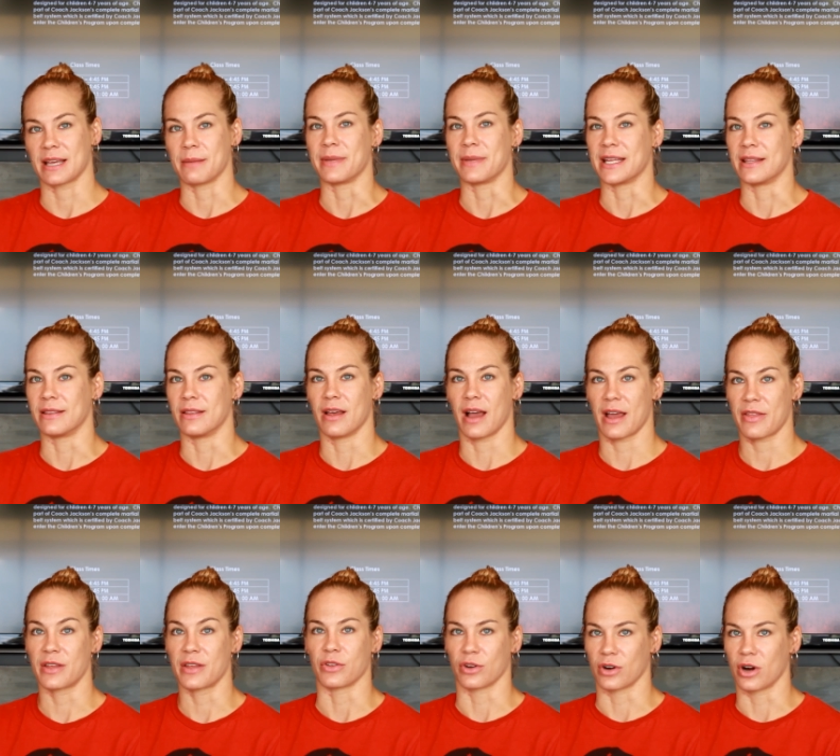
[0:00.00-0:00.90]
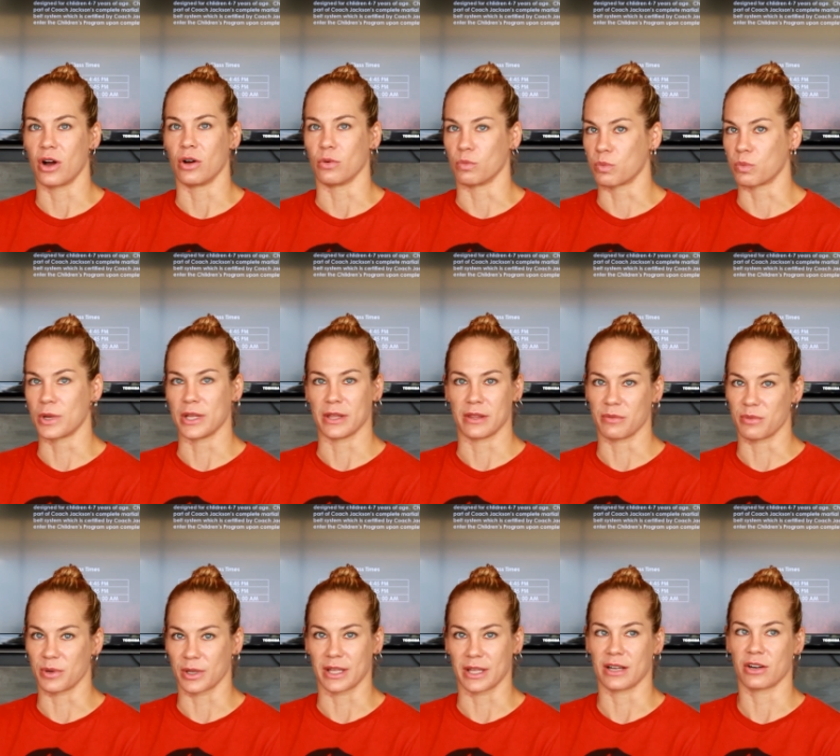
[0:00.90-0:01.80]
I mean, I think they're all really,
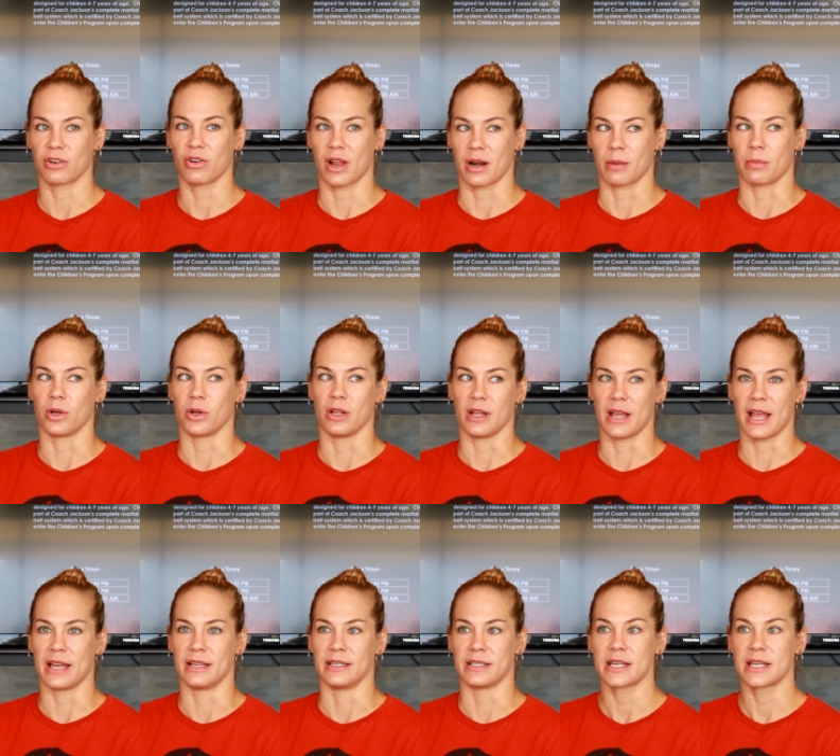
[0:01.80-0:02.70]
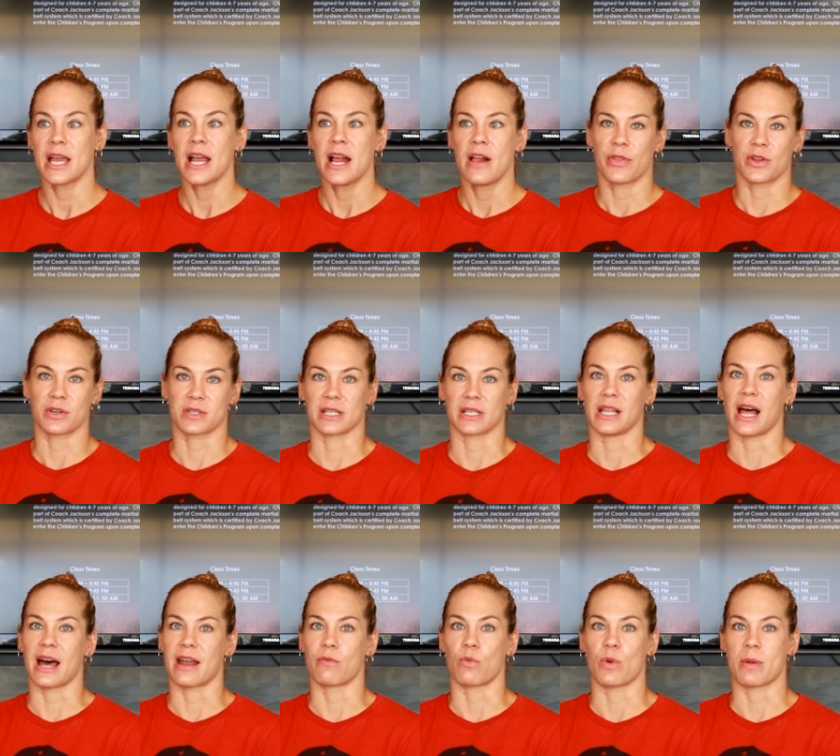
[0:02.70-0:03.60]
really incredible, and there's a
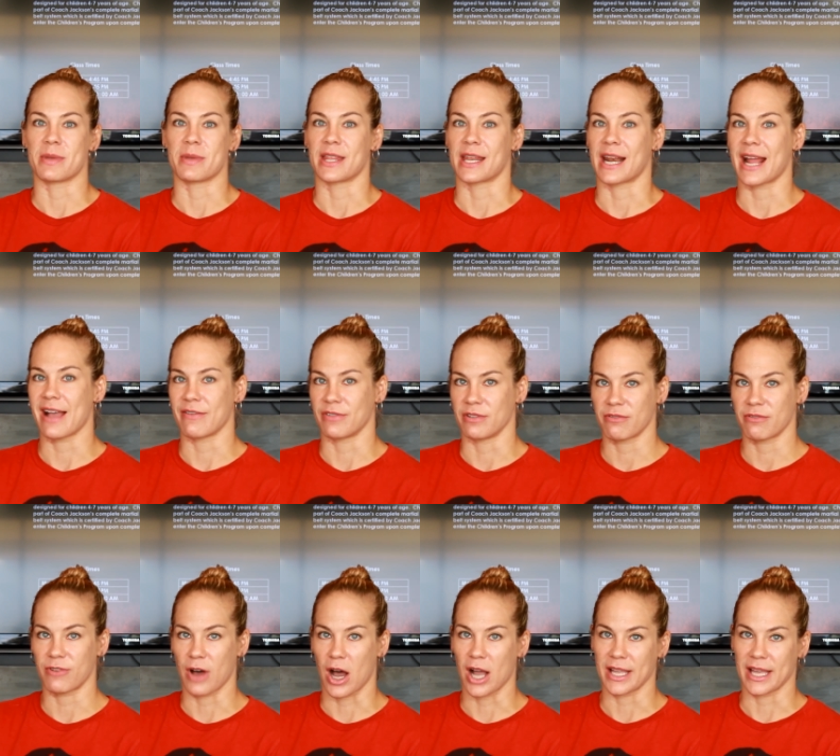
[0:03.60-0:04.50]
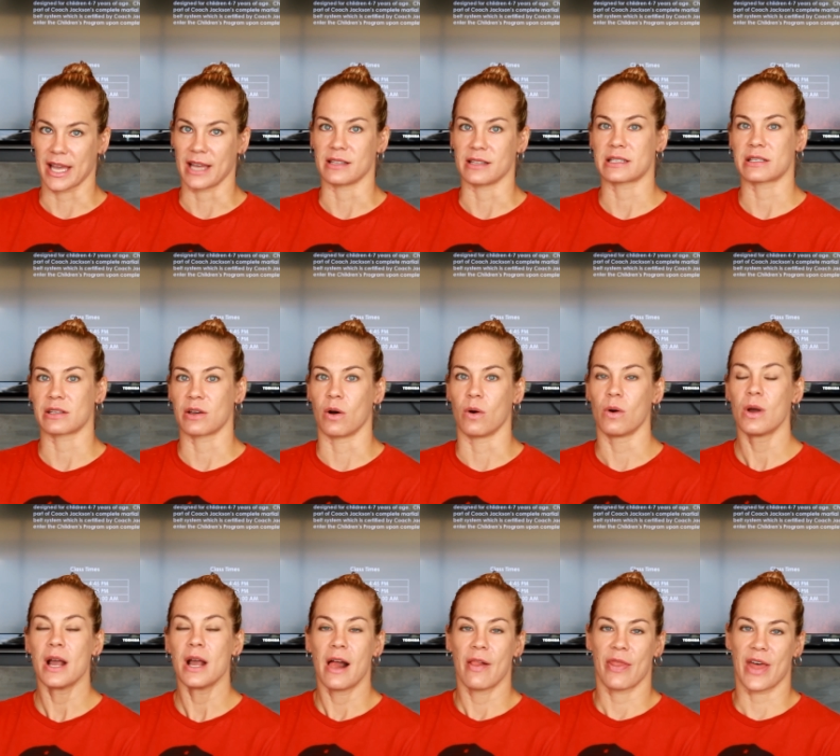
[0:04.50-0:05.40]
lot of women that I haven't fought yet.
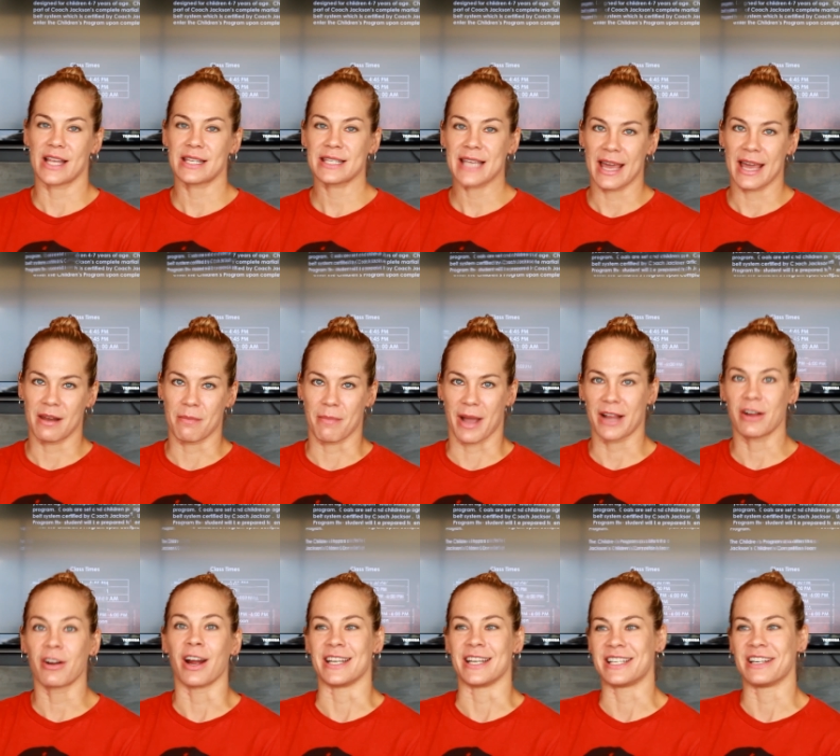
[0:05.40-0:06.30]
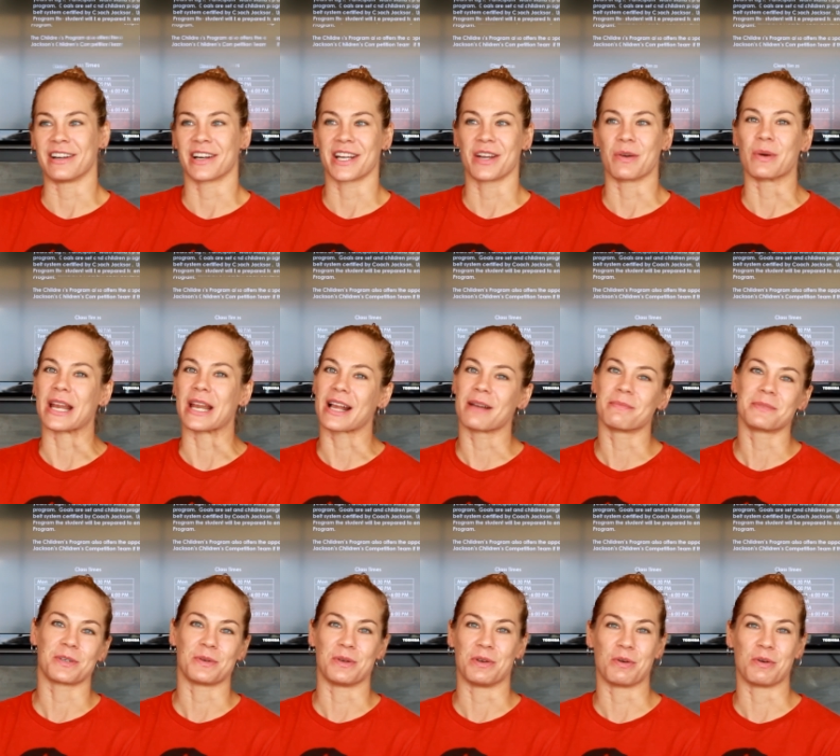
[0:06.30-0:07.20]
So that's kind of my criteria when it
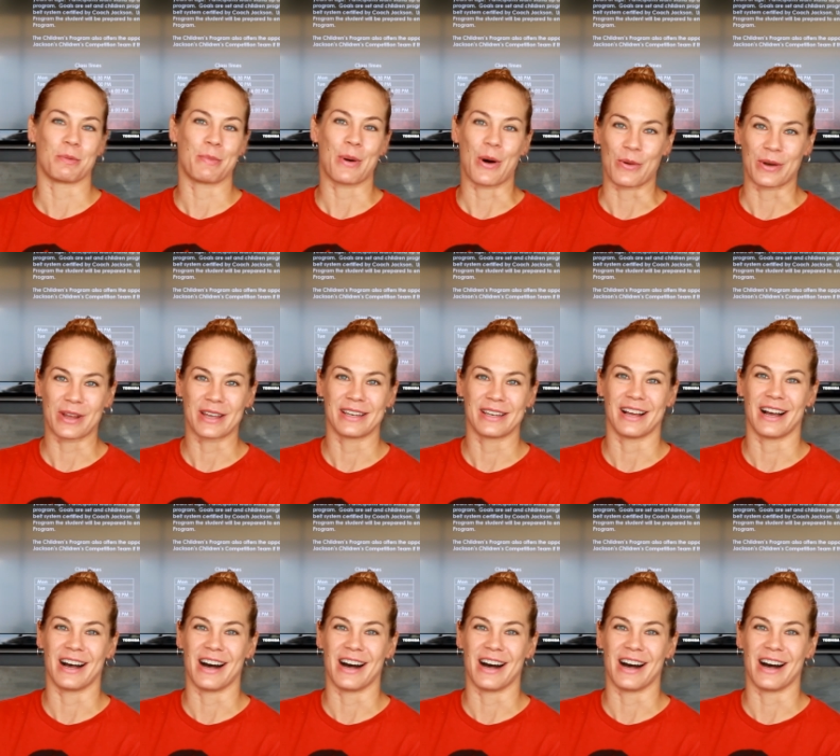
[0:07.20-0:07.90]
comes to a new opponent.